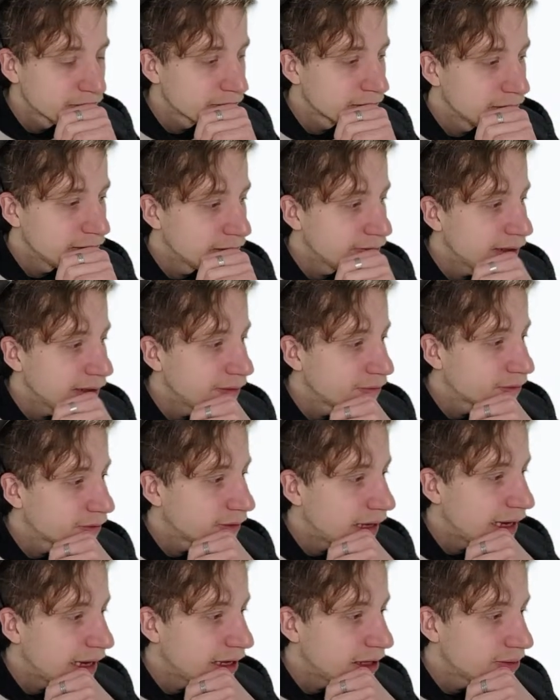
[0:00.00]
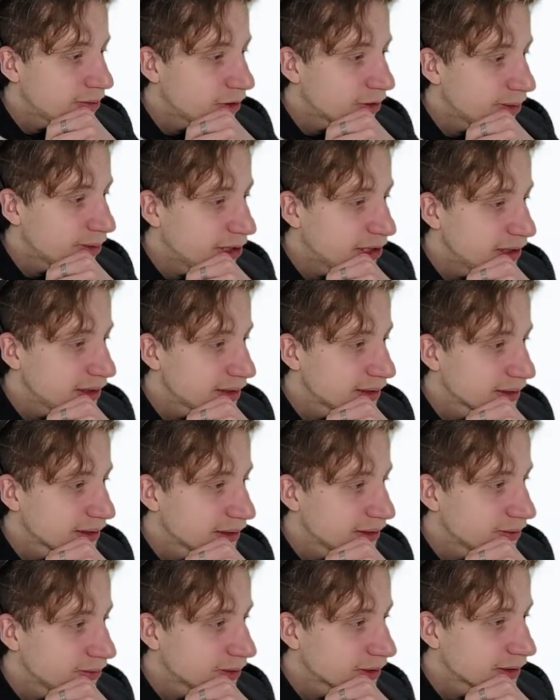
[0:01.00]
We have 8 more minutes.
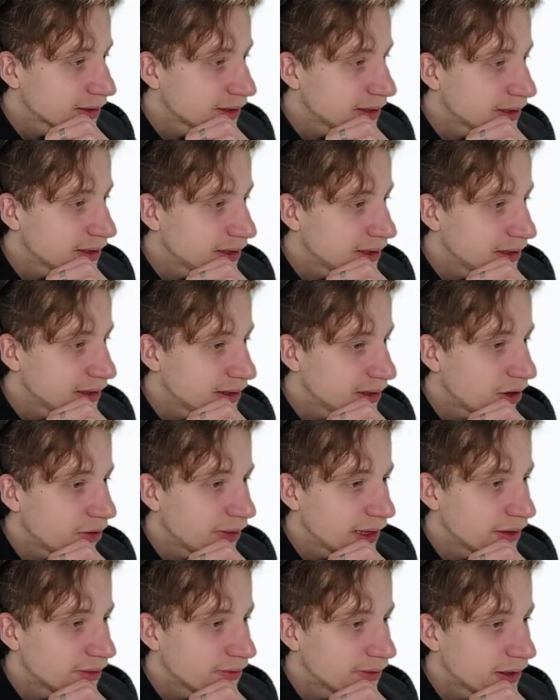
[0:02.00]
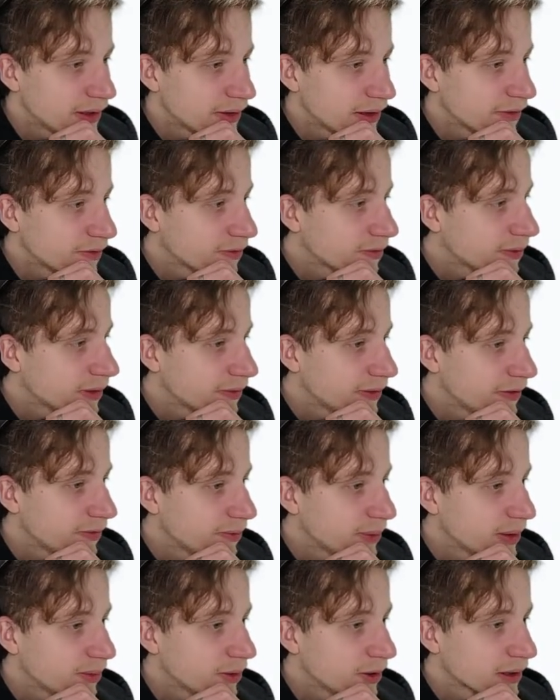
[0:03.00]
What's the... No, wait, we don't have... We have a
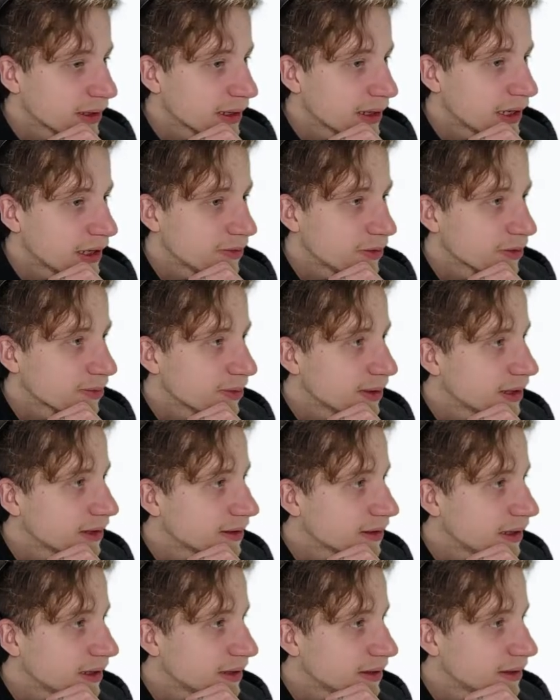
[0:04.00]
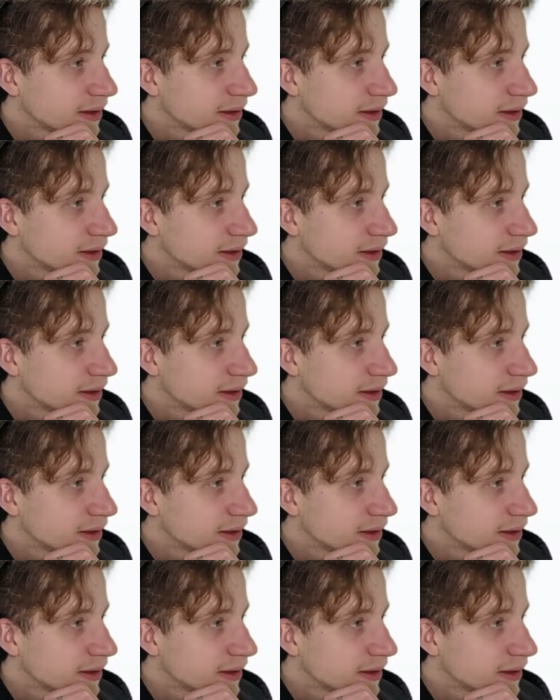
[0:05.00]
bit more than 8 more minutes, right?